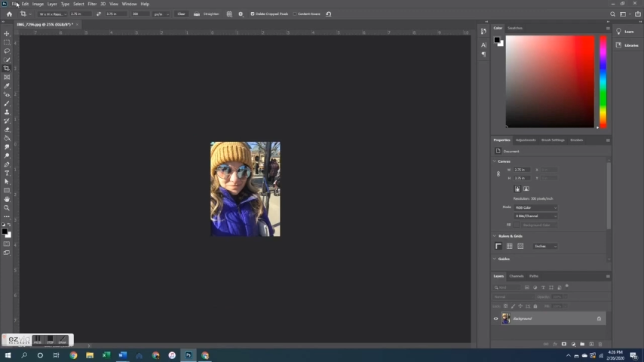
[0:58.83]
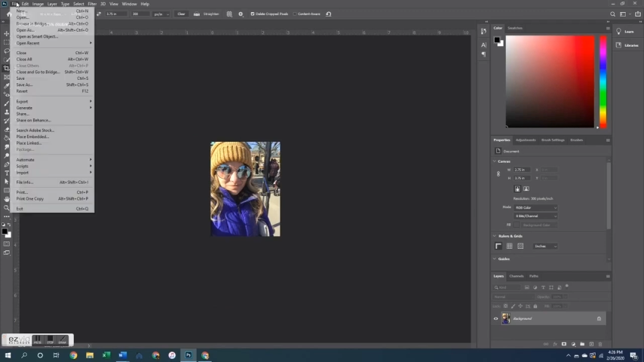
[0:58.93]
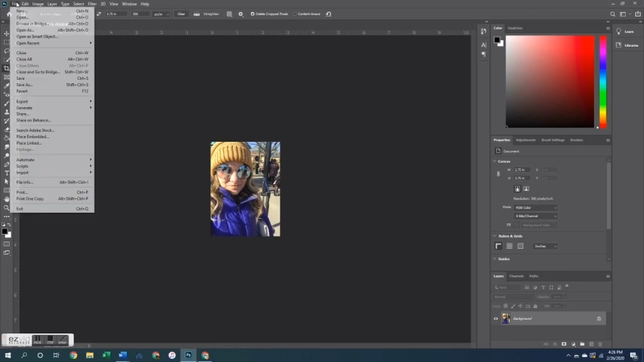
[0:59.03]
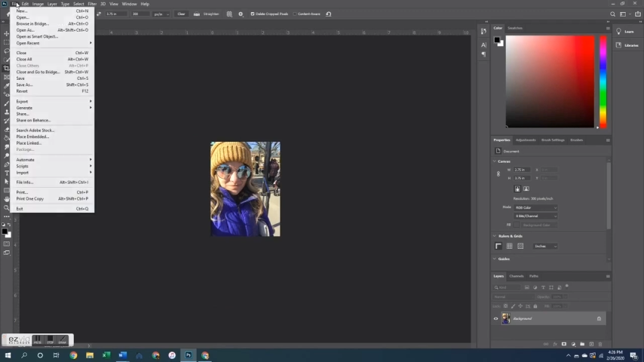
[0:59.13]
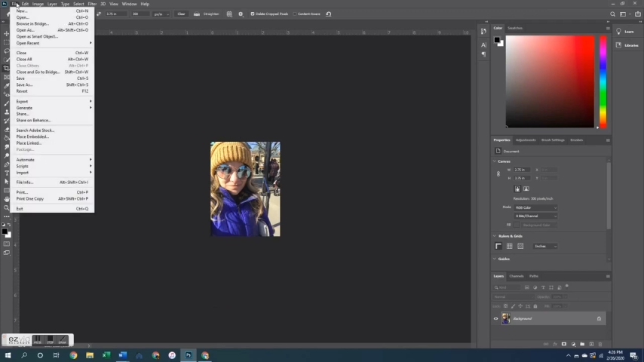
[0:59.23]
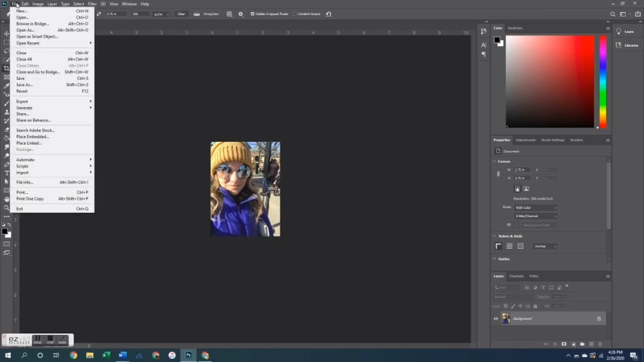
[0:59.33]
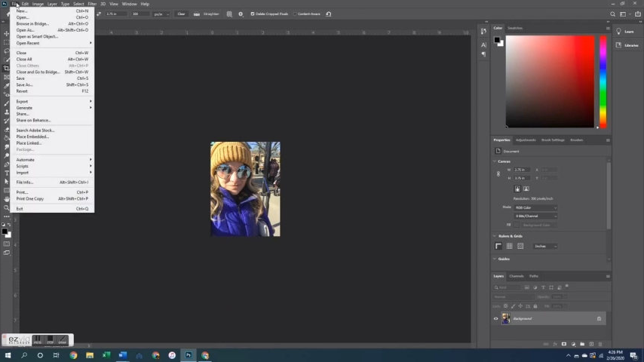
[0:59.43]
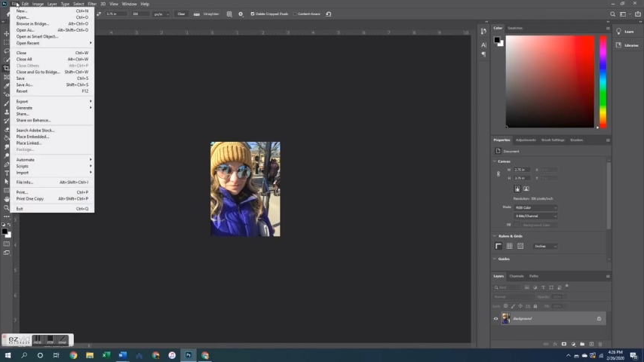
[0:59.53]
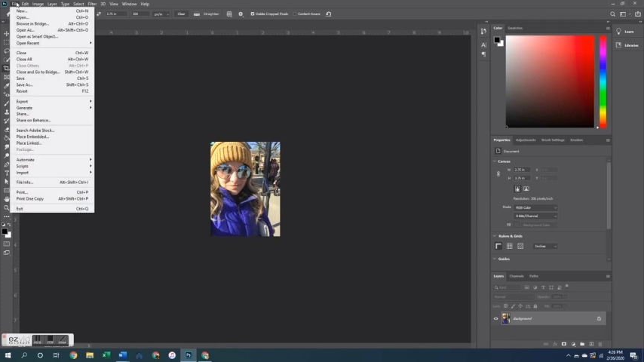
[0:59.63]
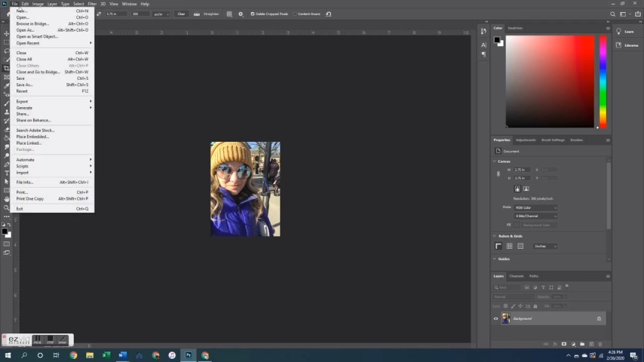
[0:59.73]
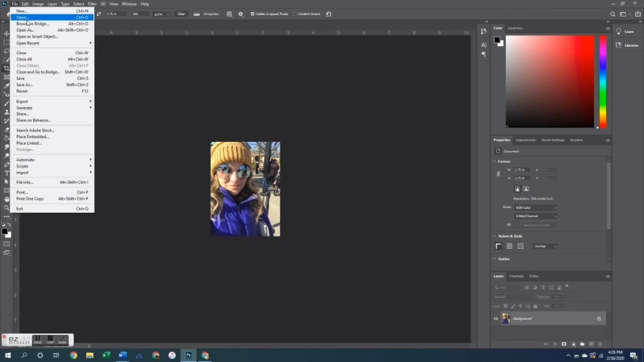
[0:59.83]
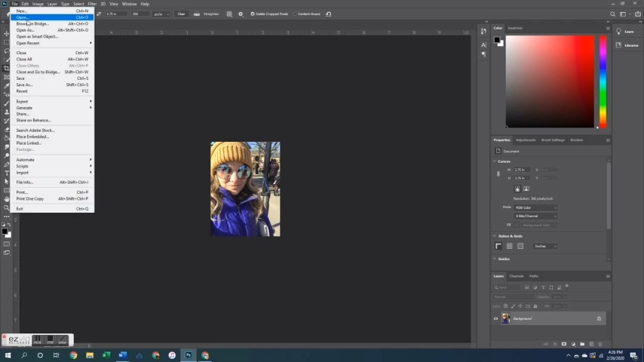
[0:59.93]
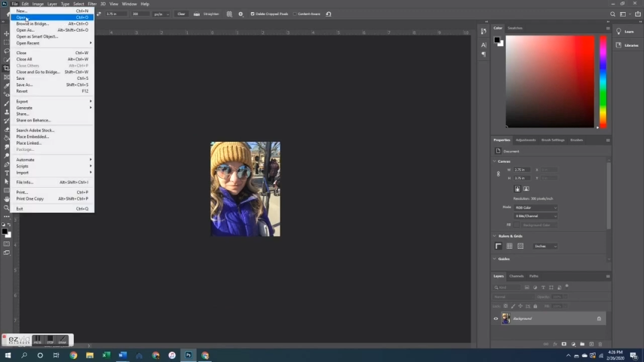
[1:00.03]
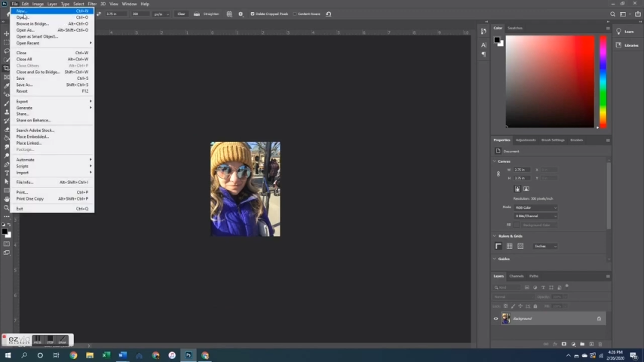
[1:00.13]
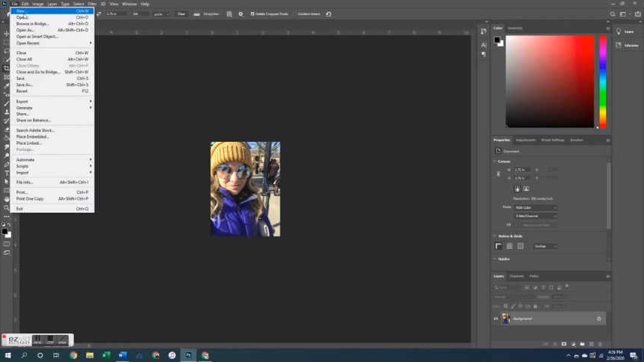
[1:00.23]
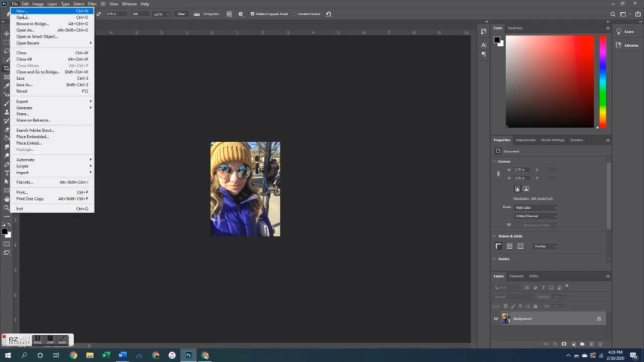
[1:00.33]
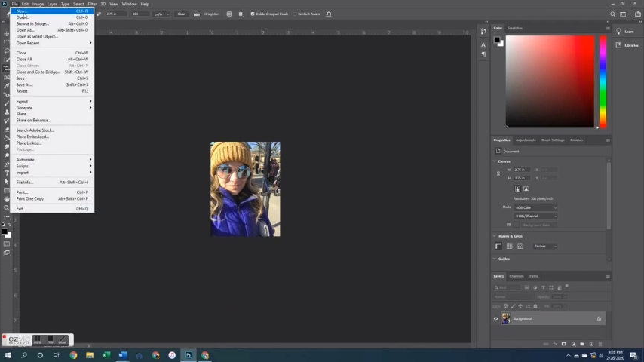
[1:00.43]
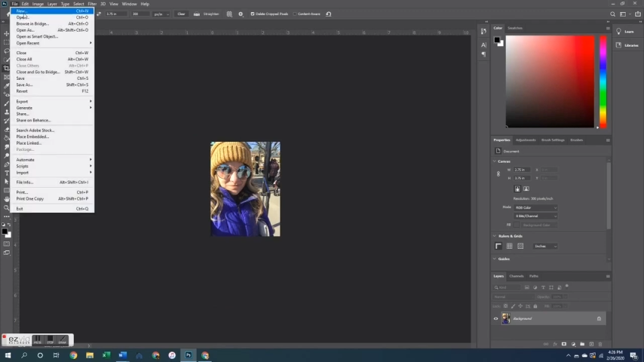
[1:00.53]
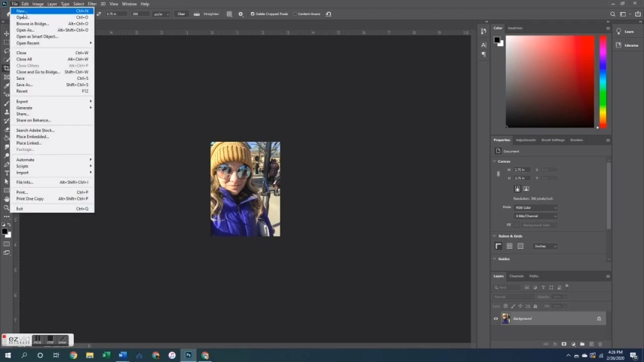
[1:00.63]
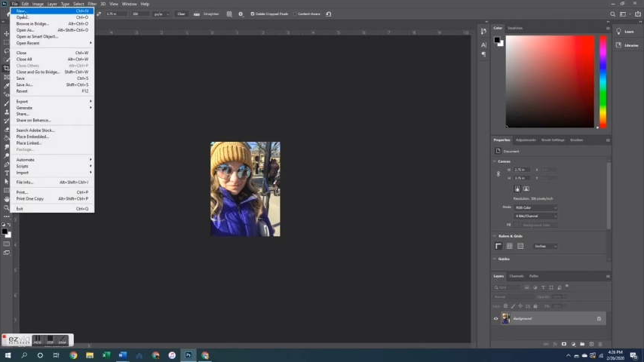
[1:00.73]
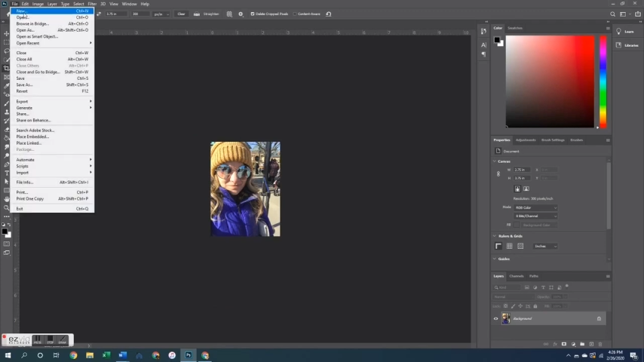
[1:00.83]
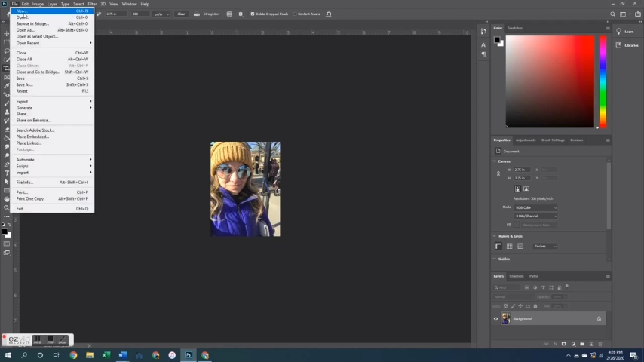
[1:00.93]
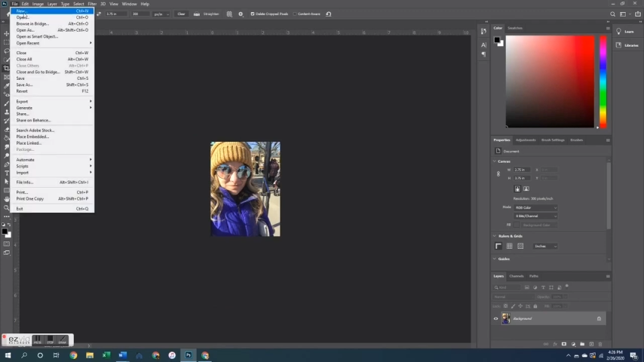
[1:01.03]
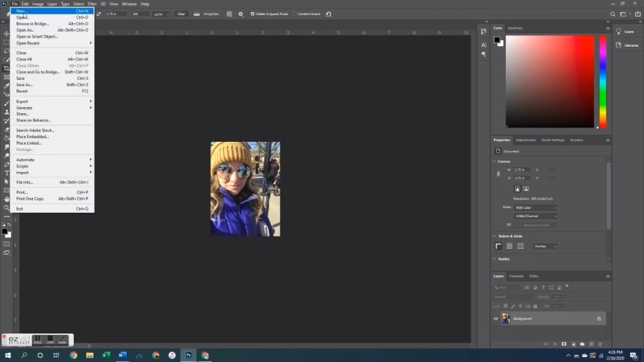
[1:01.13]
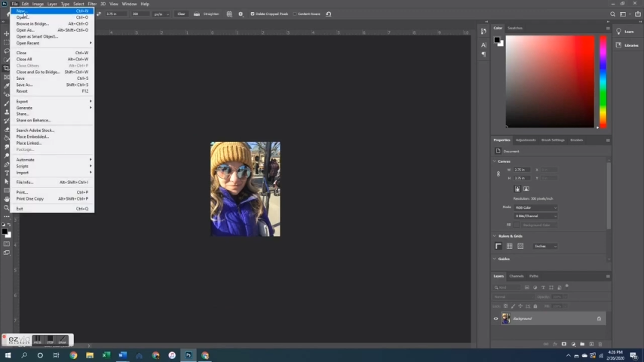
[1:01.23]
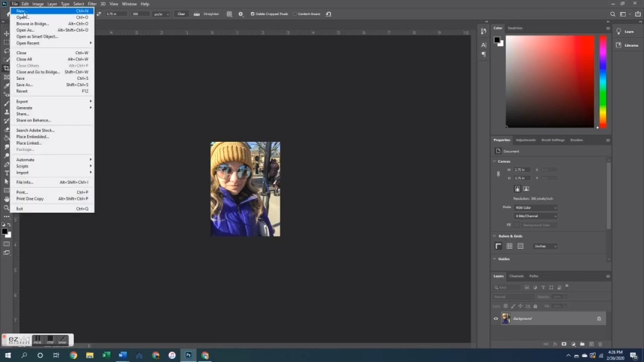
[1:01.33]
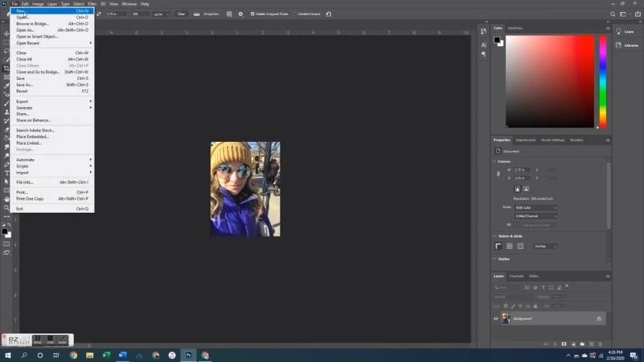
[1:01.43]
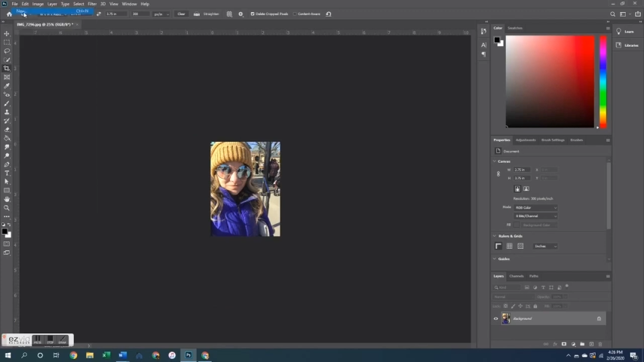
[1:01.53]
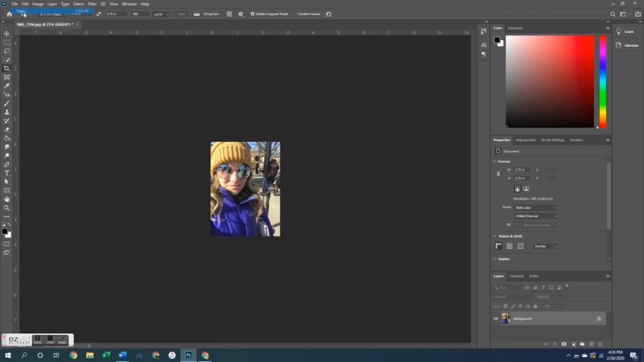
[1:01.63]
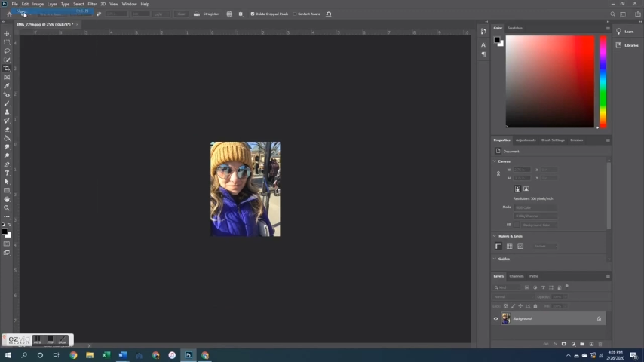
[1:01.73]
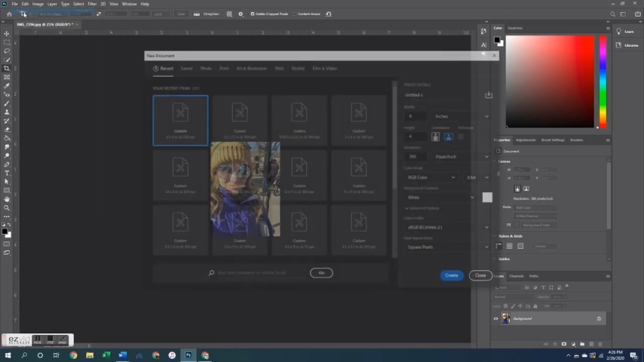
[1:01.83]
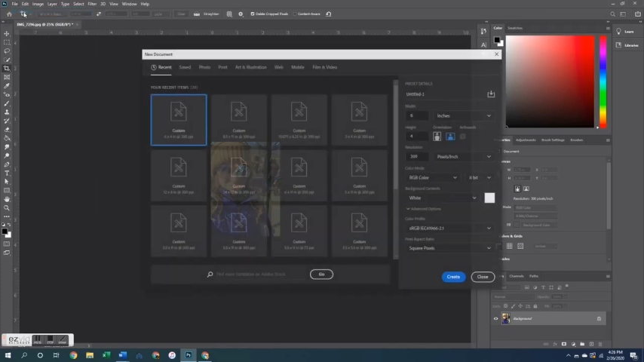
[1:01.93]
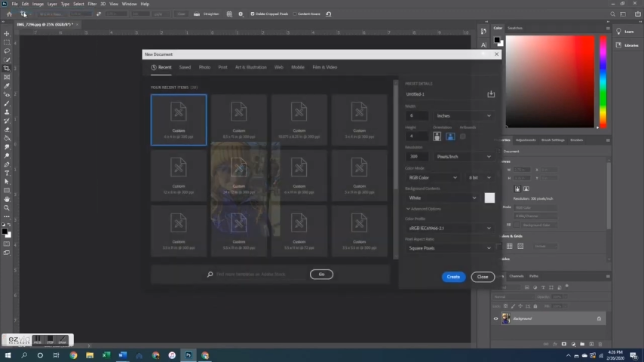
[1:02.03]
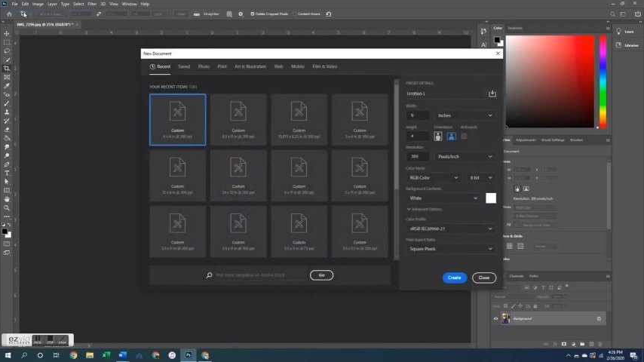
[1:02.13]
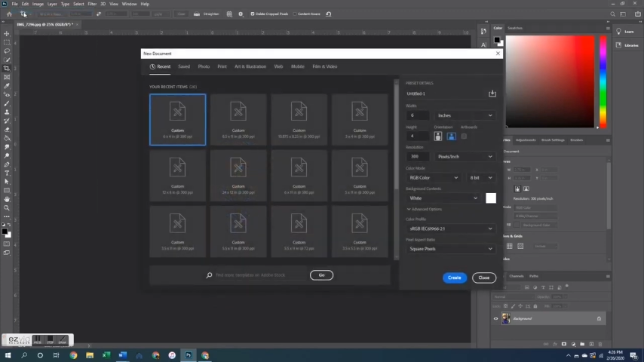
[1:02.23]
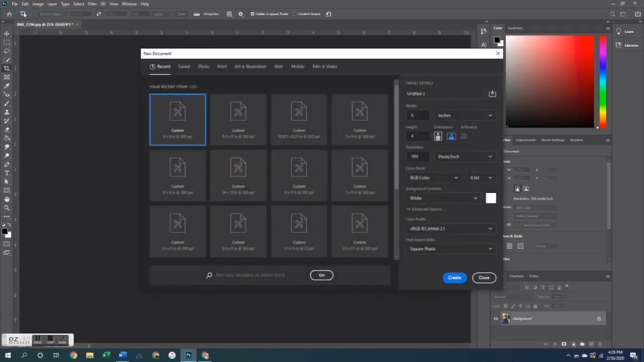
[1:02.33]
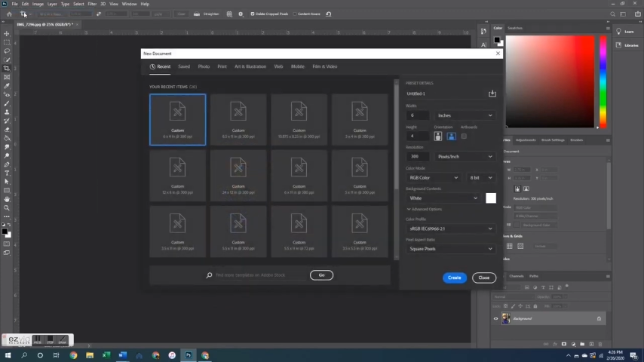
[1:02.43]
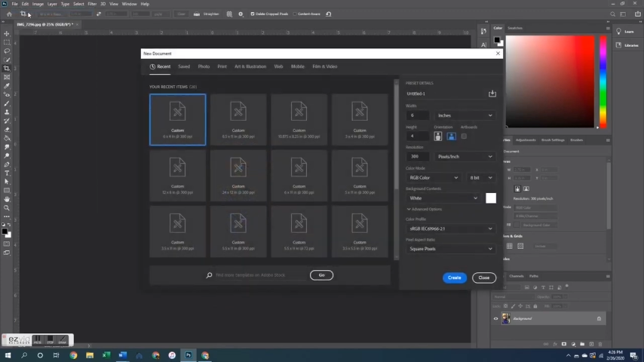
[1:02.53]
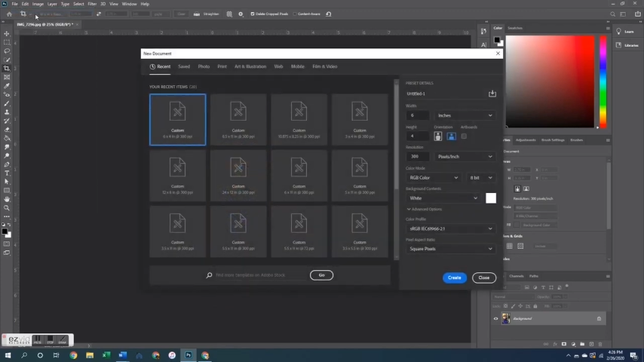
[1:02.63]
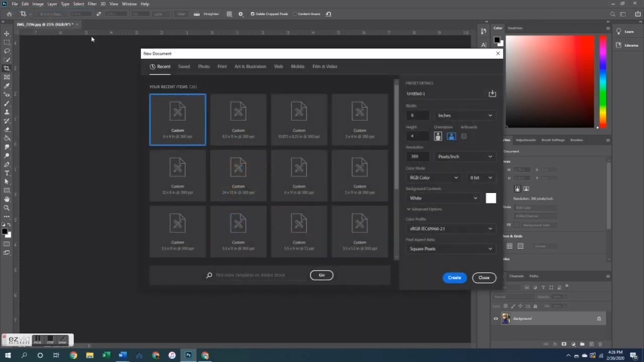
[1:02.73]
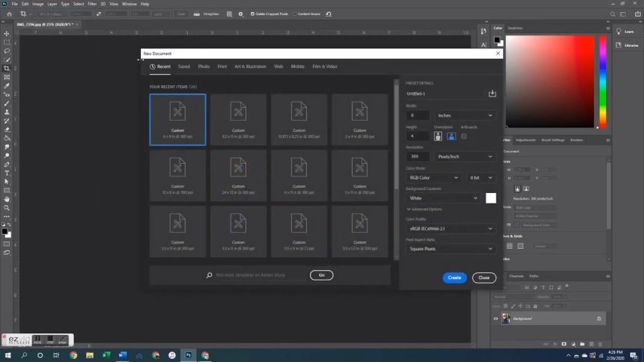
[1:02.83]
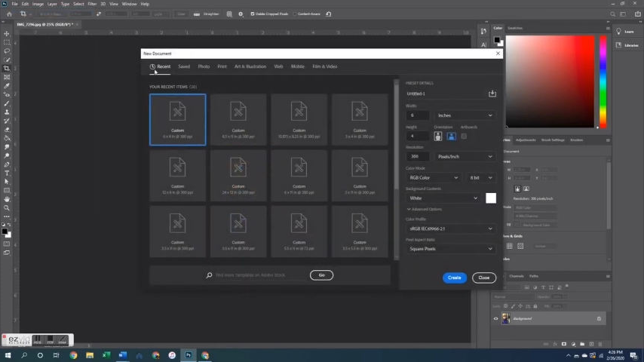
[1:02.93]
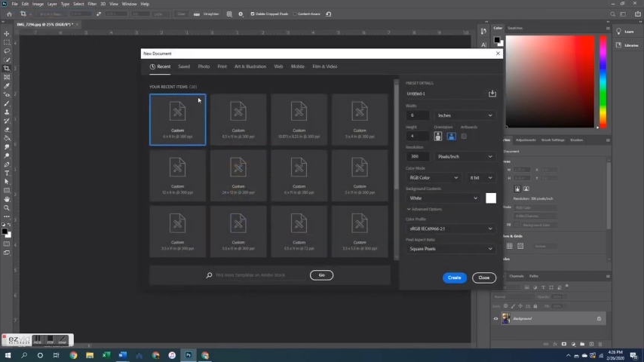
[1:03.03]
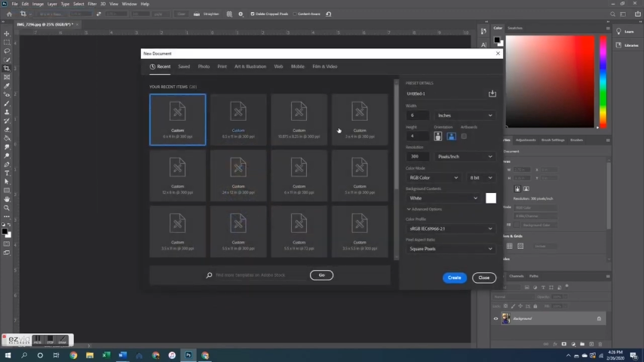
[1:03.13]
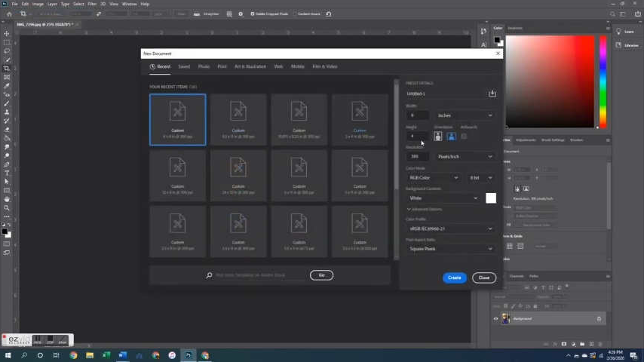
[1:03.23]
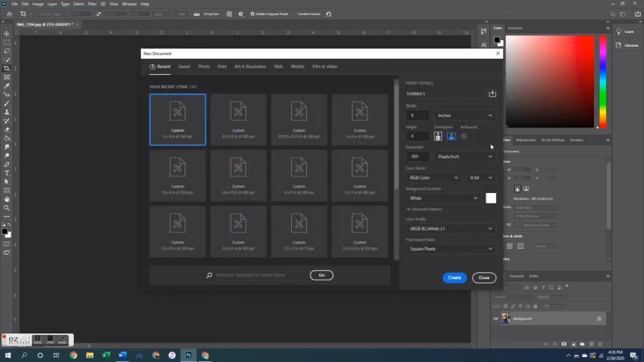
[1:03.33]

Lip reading: (no speaker visible)